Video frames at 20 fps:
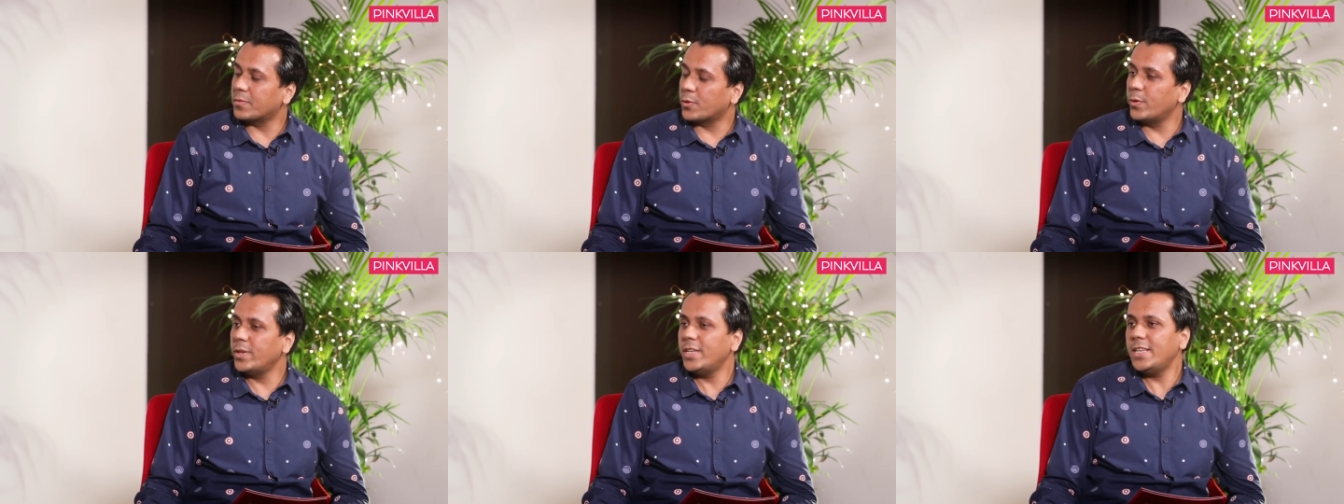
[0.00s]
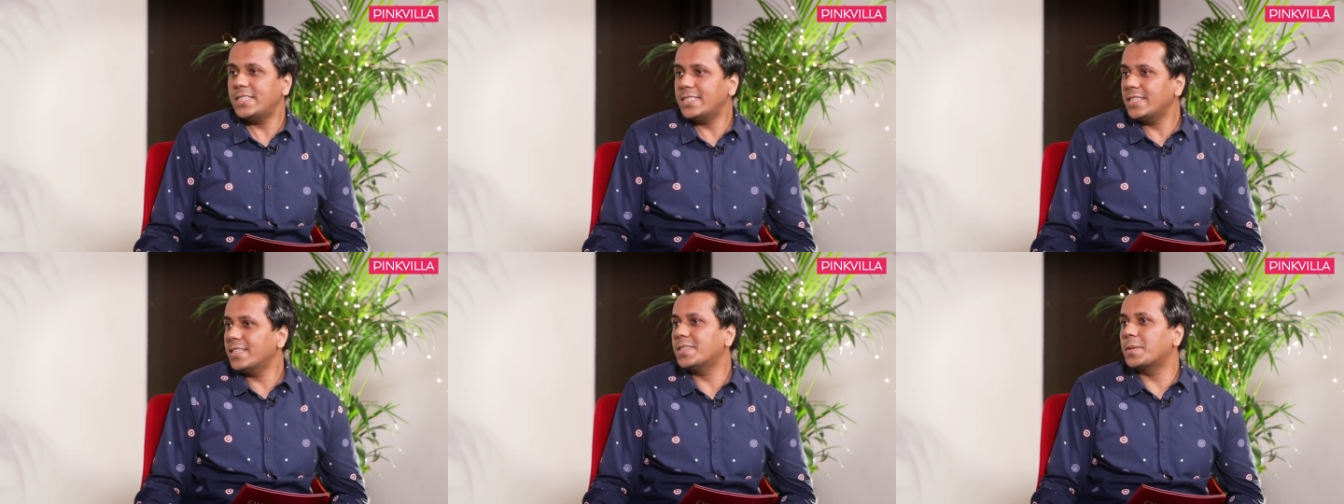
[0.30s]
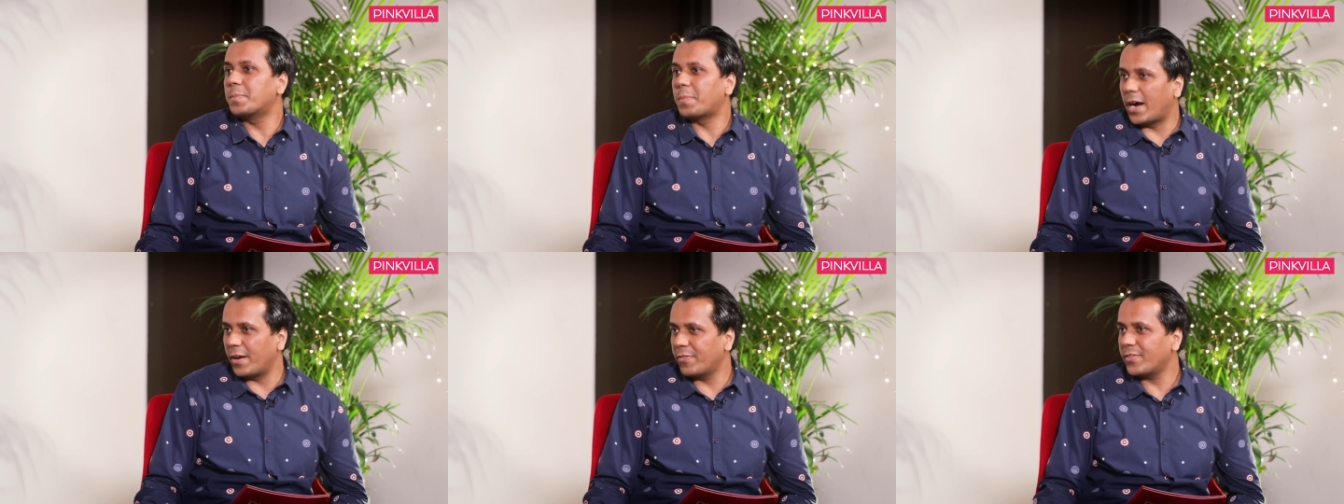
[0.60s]
Rohini ji
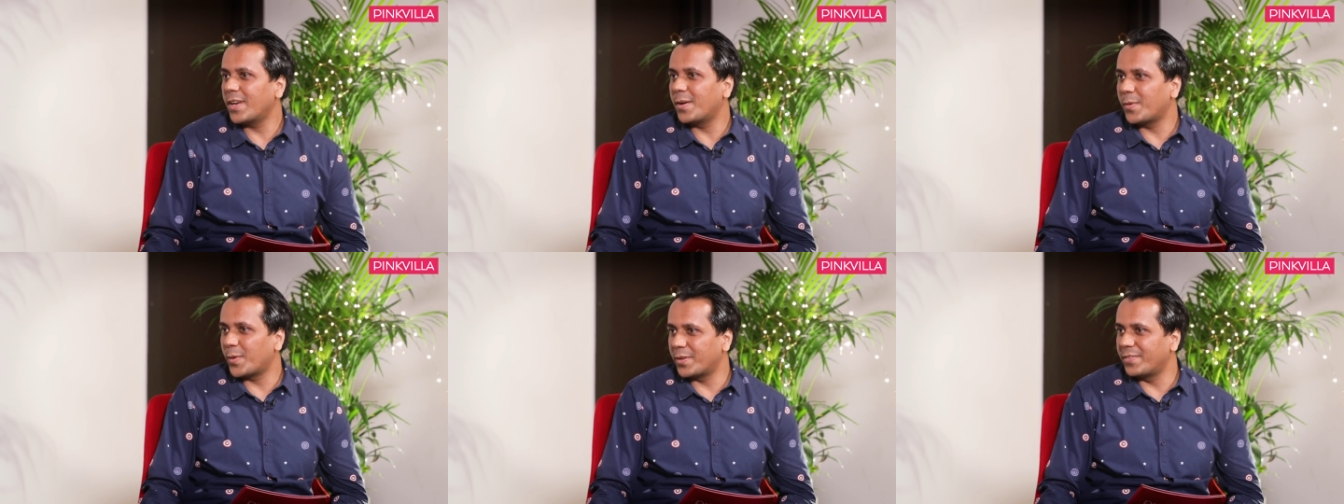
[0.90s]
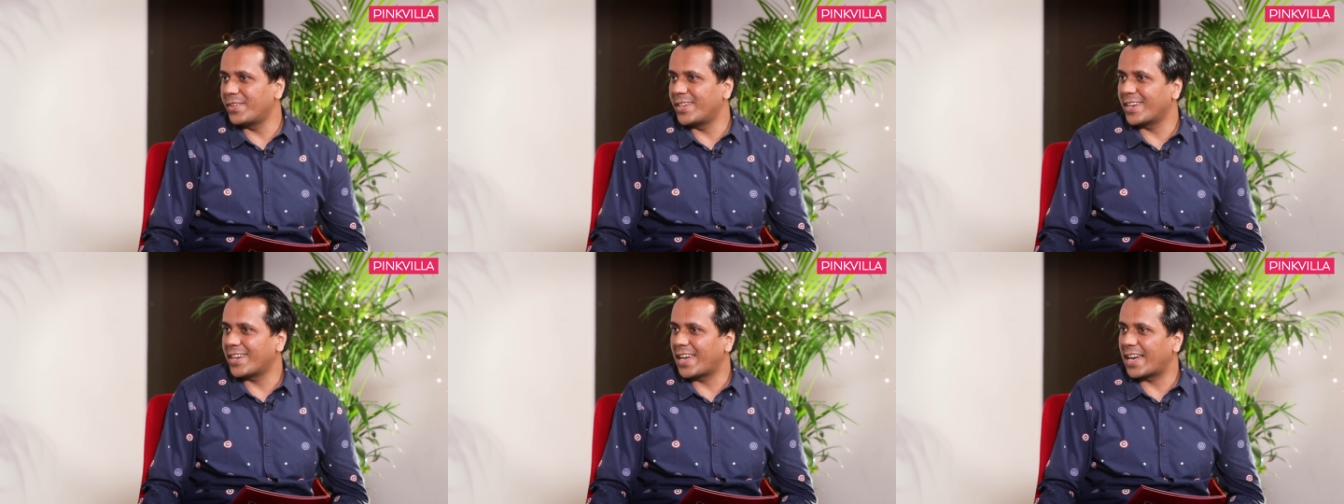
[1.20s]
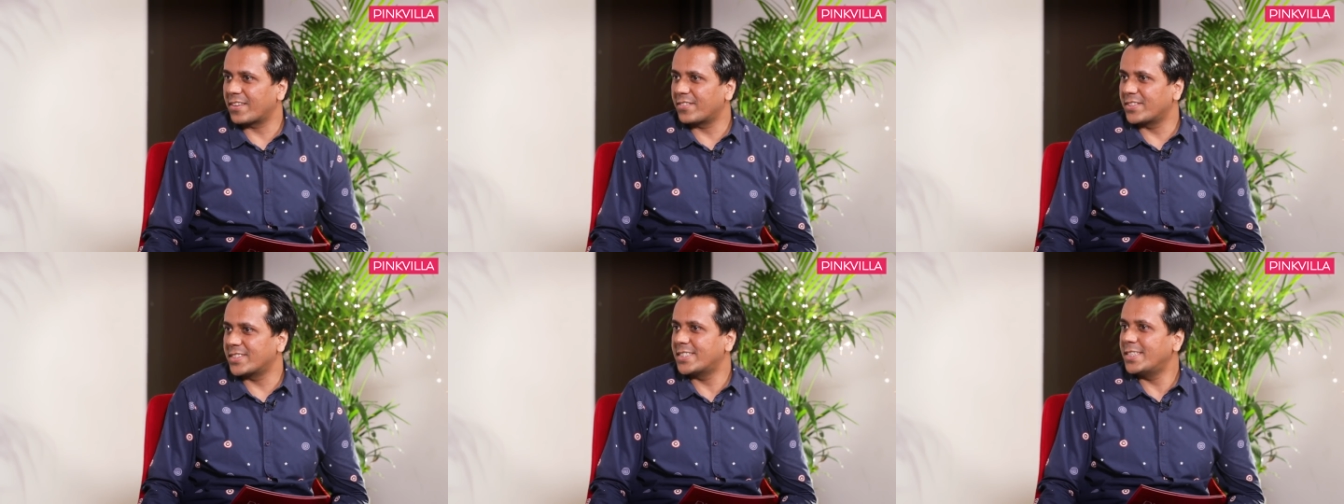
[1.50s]
is a BAFTA award winning
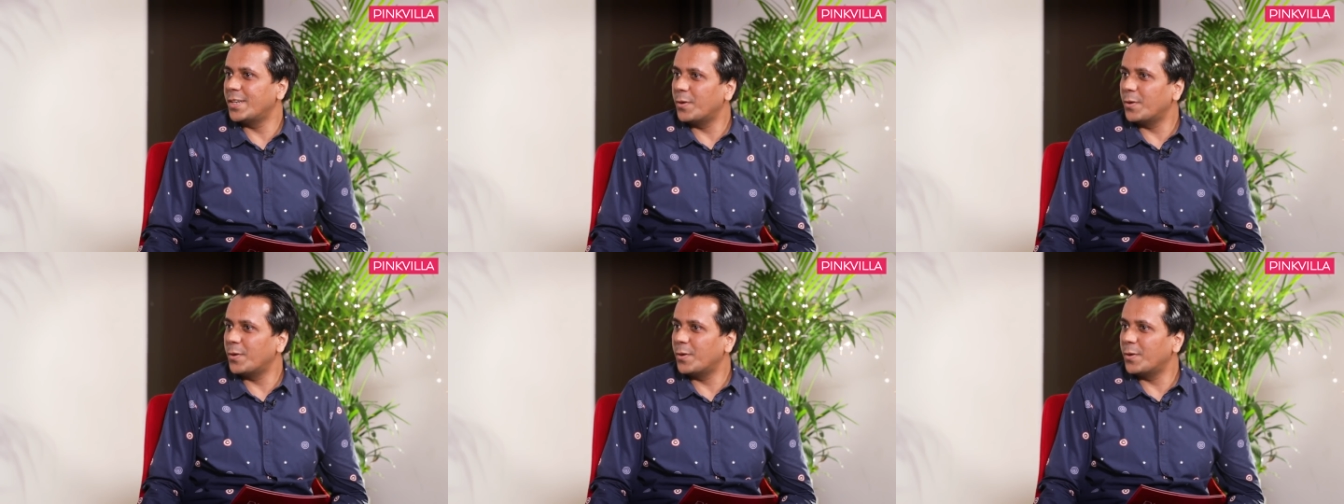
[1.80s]
actress,